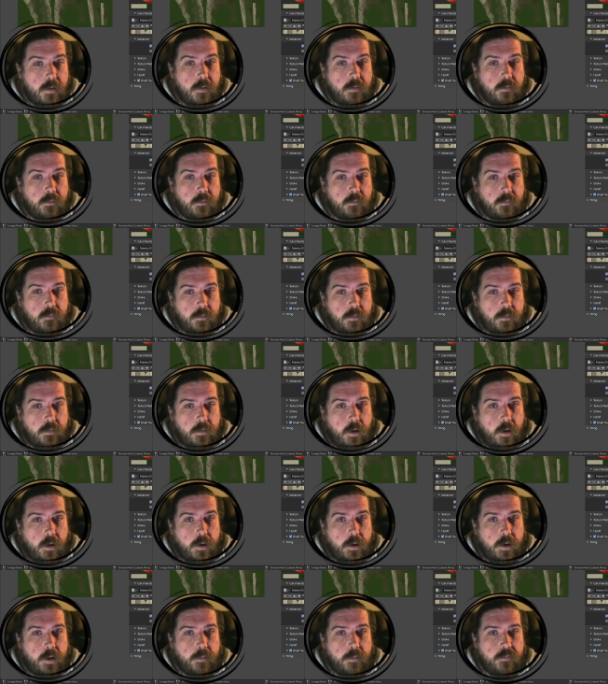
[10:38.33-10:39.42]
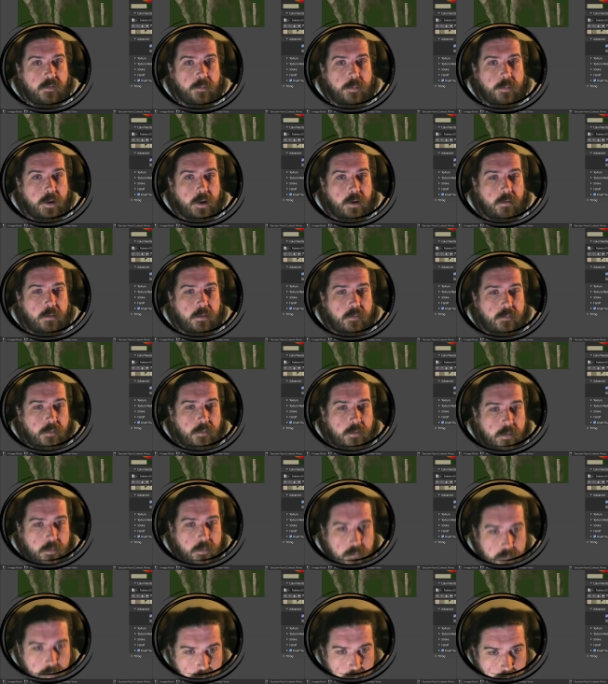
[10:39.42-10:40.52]
Sort of tidy up some areas where there's
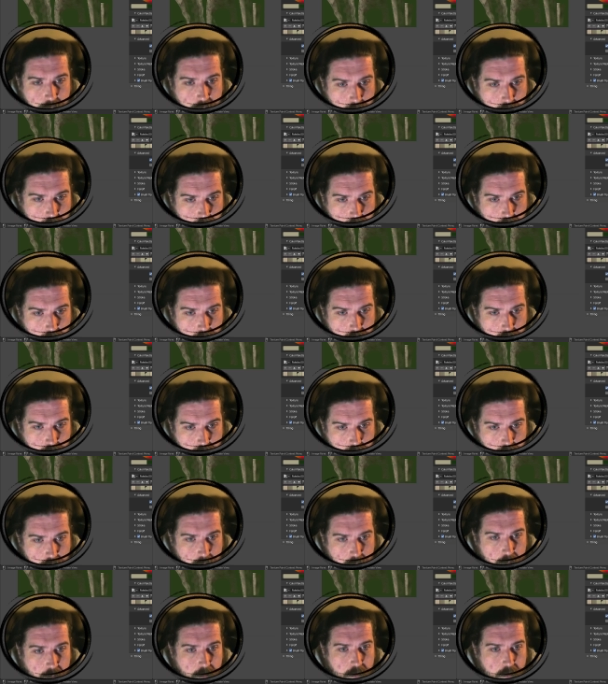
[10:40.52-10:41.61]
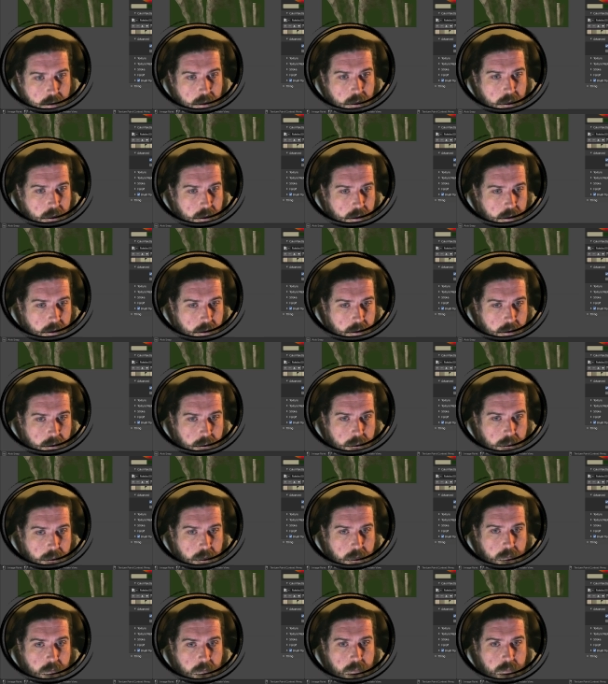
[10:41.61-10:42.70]
some where
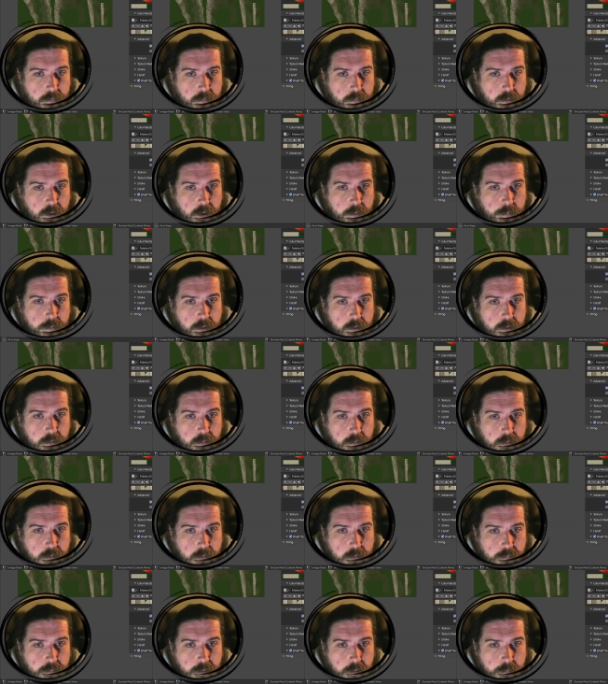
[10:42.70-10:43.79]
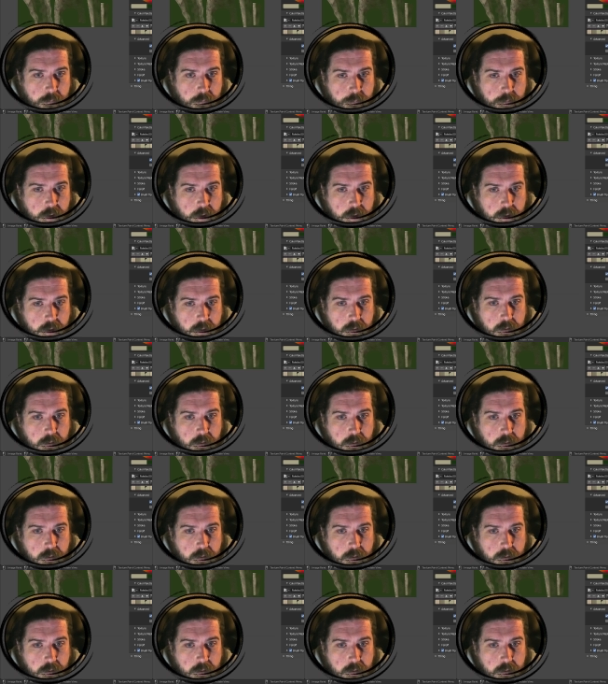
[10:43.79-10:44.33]
it's looking a bit problematic.